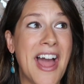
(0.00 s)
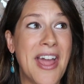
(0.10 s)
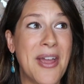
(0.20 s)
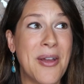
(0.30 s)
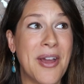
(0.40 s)

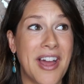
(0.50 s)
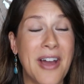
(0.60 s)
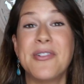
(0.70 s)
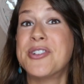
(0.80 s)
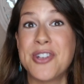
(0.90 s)
I,
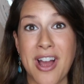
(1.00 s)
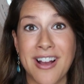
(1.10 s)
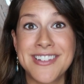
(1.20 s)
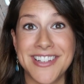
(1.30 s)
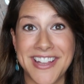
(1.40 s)
I was
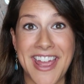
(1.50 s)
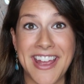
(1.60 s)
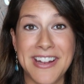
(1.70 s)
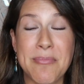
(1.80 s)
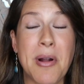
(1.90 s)
shocked
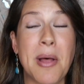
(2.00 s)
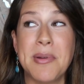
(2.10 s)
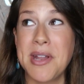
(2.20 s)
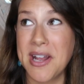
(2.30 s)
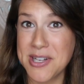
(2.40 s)
again,
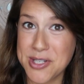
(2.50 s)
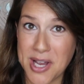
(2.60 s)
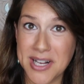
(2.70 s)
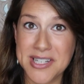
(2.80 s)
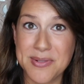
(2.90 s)
probably not as
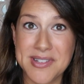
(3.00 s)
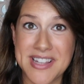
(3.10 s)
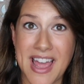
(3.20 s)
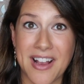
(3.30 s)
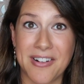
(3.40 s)
shocked as with
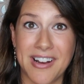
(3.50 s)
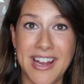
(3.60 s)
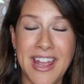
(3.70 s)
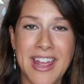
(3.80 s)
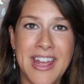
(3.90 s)

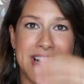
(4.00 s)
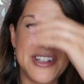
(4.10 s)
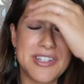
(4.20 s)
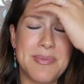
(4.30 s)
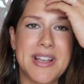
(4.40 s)
Zachary,
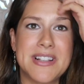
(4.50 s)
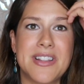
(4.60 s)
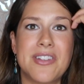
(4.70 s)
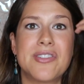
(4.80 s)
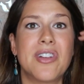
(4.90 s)
just because
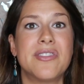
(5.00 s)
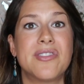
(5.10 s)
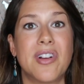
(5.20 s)
of the